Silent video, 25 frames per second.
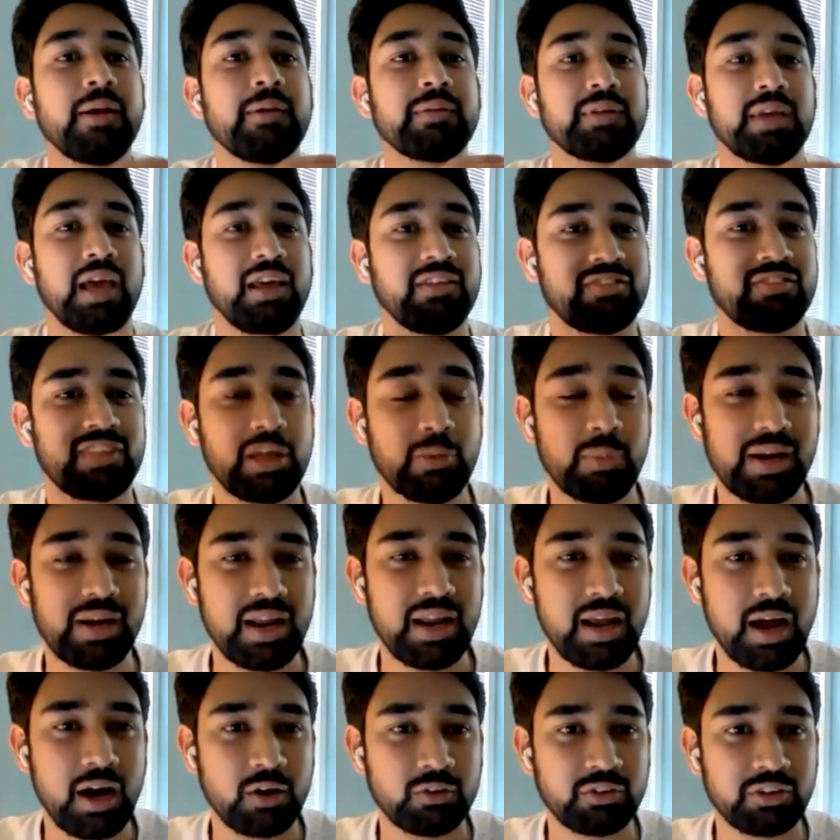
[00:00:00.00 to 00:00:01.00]
Yes, they will
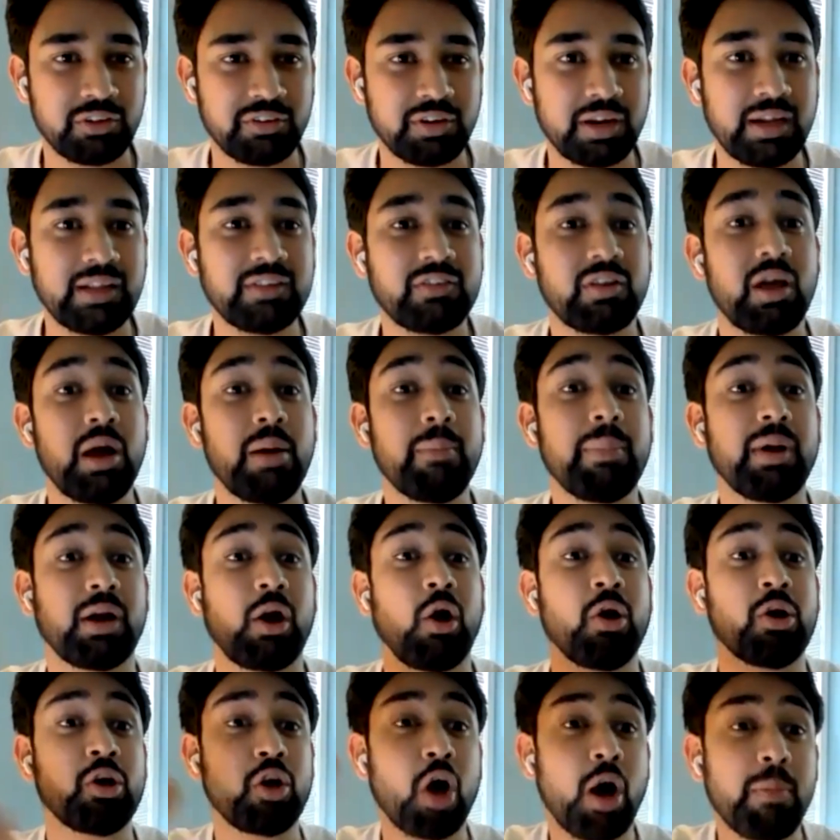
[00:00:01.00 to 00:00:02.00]
lay out the rails, but
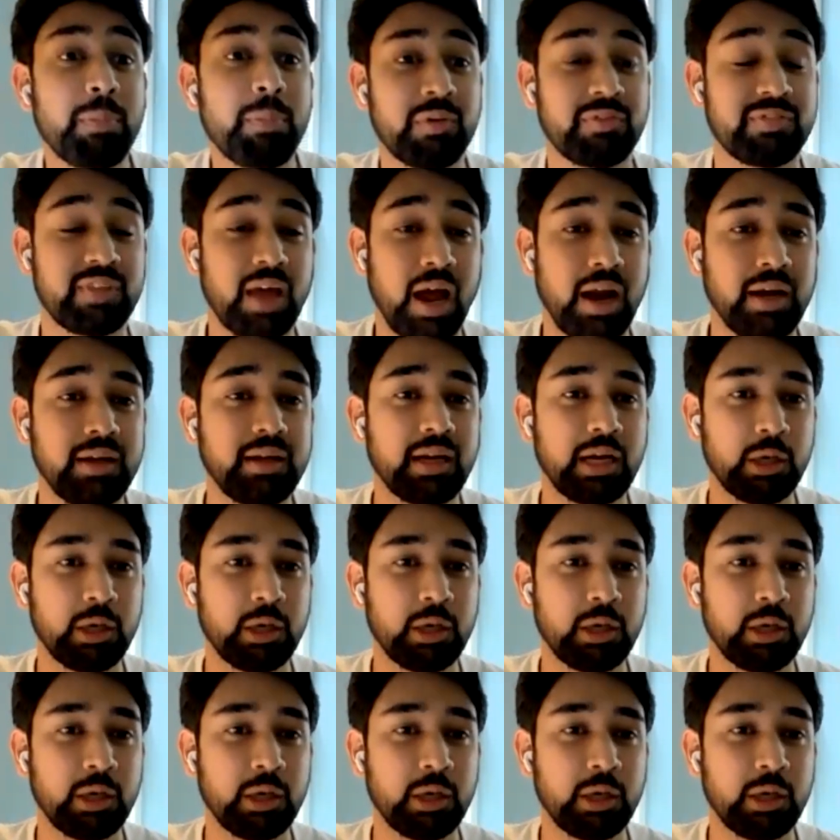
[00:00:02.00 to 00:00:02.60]
on top of that,